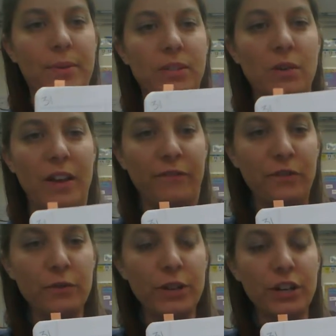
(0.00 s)
So if
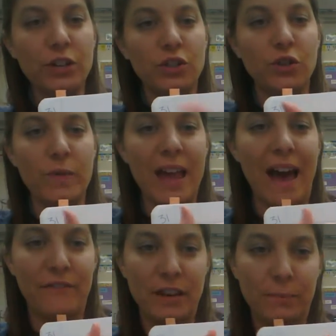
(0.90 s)
you look, do we
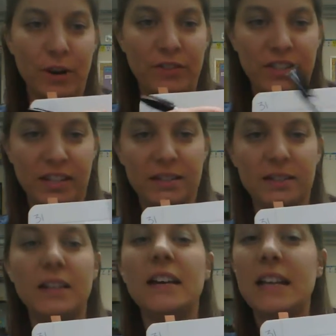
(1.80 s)
have any
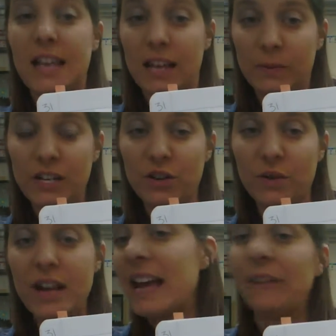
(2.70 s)
parentheses? Yes, we
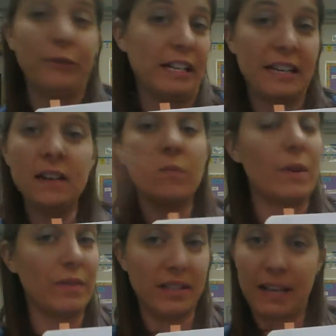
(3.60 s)
do. If we didn't,
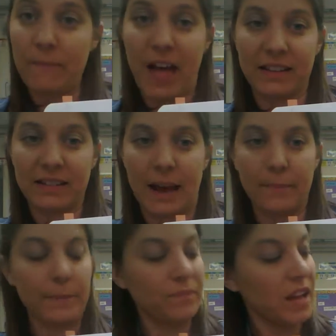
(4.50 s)
we would skip that step.
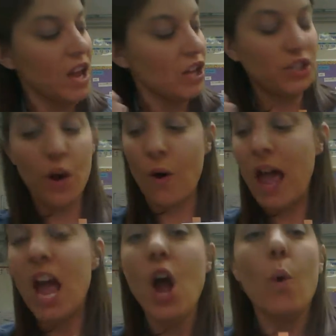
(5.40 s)
So
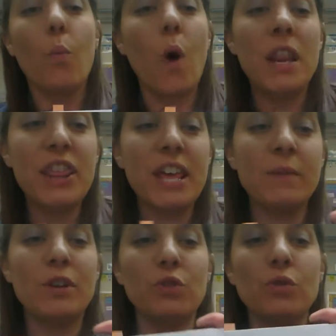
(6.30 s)
one thing
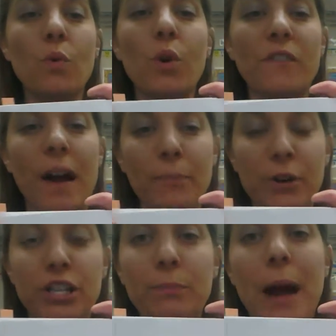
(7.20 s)
when you do order of
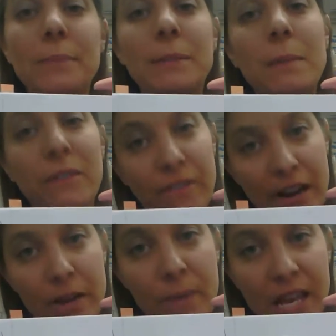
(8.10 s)
operation problems I'm going to be
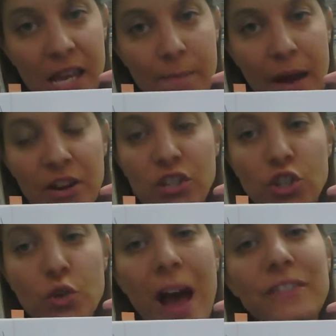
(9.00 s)
very picky about
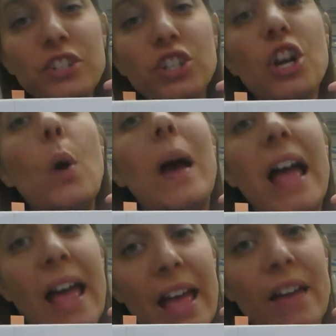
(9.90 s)
is you have to show
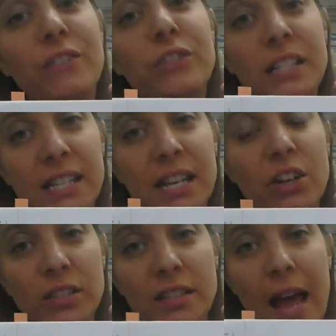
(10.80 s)
every
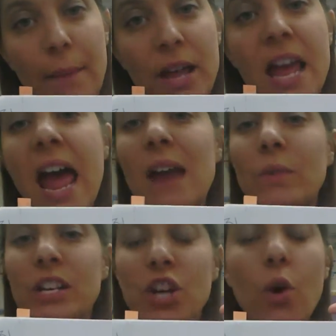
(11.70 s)
single step. And
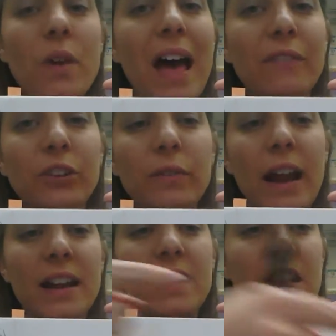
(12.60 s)
we don't ever
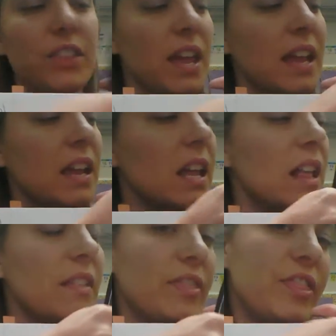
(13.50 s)
write anything
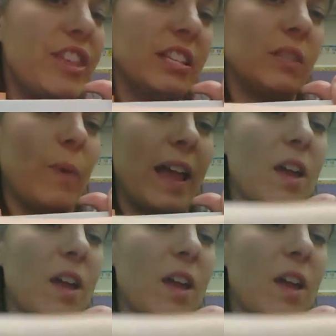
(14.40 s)
this way.